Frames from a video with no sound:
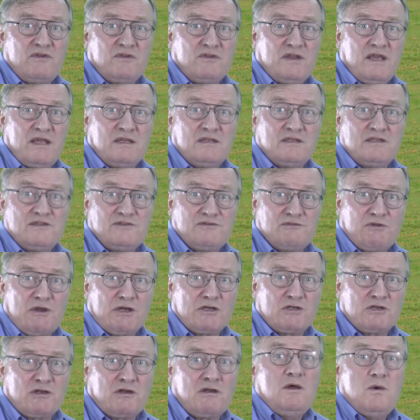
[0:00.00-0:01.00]
and
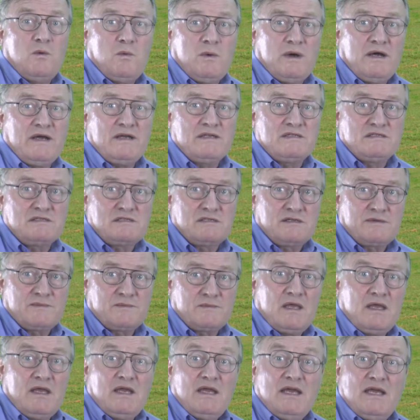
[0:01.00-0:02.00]
structured wines.
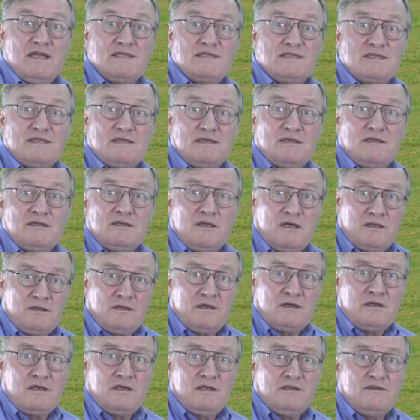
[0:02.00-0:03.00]
It's
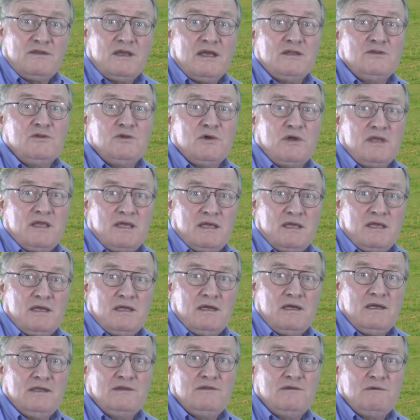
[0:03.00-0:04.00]
another
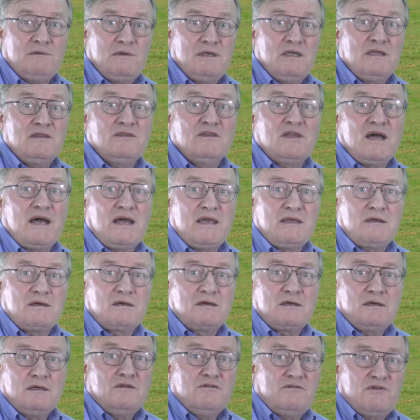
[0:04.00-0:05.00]
Teinturier, literally
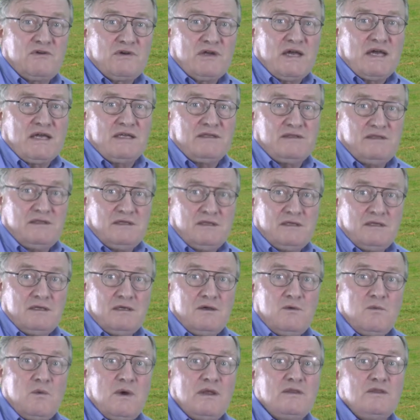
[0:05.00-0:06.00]
dyer variety,
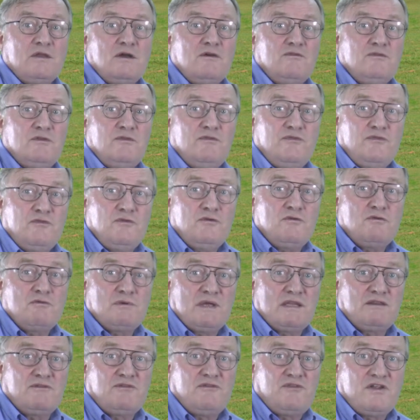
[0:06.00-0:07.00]
one of the few
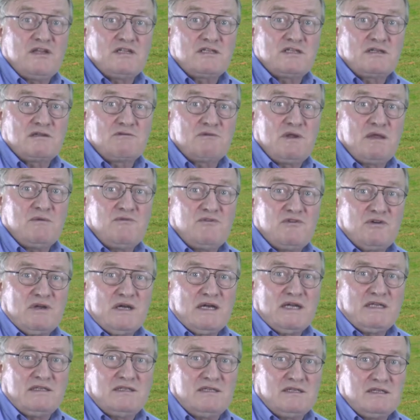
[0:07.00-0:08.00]
red flesh grape
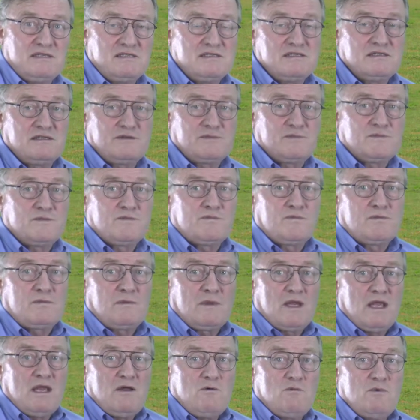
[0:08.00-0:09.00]
varieties.
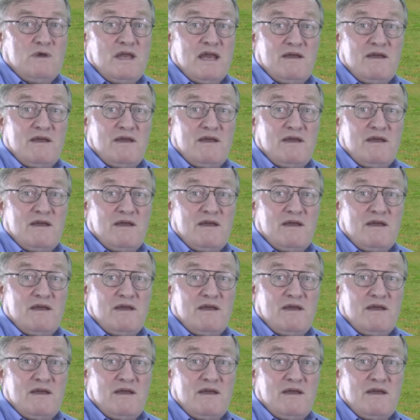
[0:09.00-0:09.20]
We have